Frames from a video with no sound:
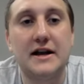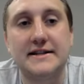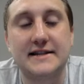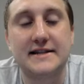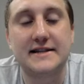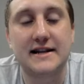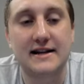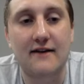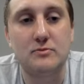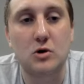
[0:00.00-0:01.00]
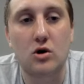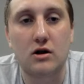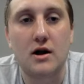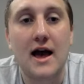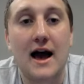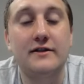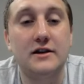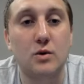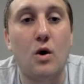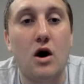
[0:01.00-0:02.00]
with Hunter Dickinson and Kevin McCullar.
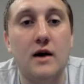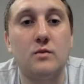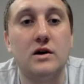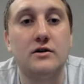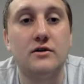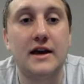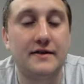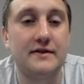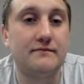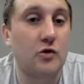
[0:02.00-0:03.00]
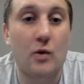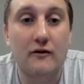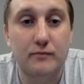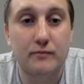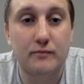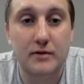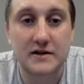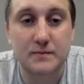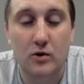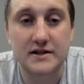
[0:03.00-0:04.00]
I think Dajuan will get 12 plus
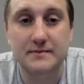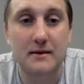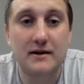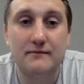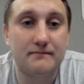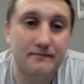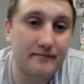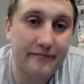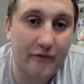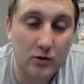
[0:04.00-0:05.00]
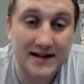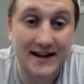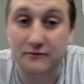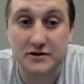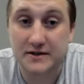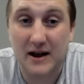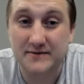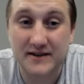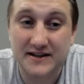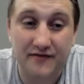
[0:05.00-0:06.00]
points, maybe 14. It wouldn't surprise
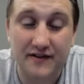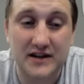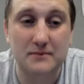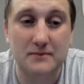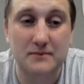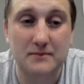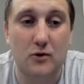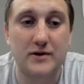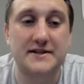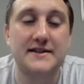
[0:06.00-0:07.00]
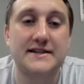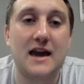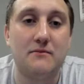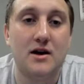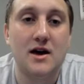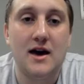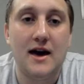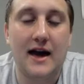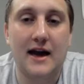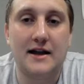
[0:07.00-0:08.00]
me he gets 15 points in this game.
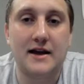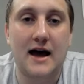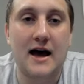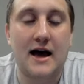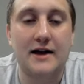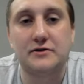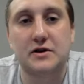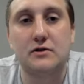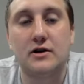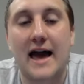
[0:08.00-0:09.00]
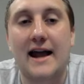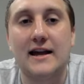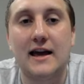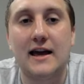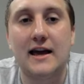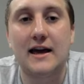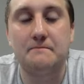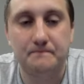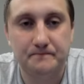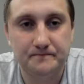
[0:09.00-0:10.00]
And I also look at it, and
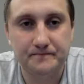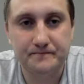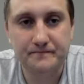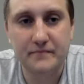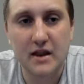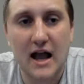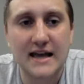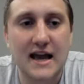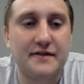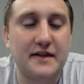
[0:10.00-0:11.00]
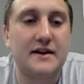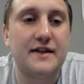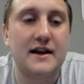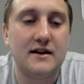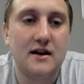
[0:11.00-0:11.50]
I think that,